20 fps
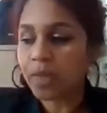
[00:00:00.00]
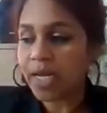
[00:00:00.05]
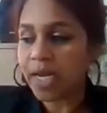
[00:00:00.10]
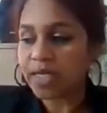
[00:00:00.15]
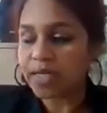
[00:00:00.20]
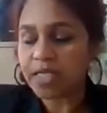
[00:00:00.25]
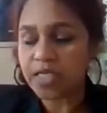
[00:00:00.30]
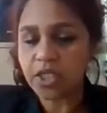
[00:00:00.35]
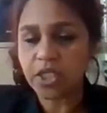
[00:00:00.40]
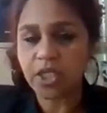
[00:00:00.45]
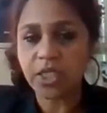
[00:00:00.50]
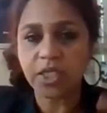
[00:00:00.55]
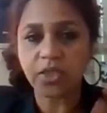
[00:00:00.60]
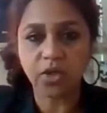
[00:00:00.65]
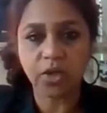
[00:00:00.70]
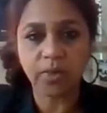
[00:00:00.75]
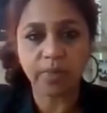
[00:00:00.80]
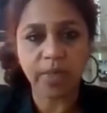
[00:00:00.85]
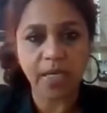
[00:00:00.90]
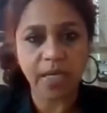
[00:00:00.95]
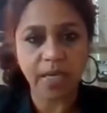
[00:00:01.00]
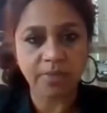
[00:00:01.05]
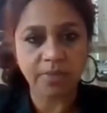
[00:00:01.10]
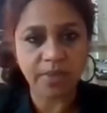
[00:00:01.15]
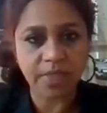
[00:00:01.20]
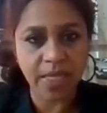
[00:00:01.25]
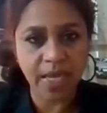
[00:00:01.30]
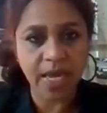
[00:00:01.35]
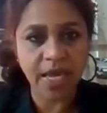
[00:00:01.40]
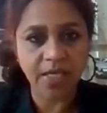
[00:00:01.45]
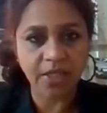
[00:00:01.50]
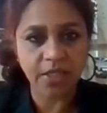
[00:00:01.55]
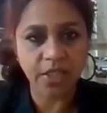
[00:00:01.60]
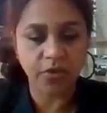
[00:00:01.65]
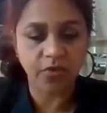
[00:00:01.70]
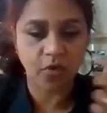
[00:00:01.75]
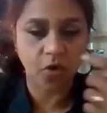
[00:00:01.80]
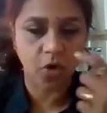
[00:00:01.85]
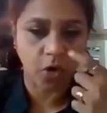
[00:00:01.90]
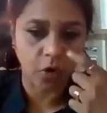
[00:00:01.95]
and the T3 becomes the
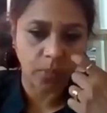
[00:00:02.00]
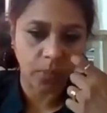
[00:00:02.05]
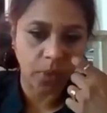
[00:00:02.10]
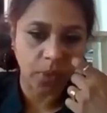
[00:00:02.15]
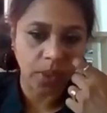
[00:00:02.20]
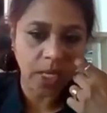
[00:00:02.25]
active hormone.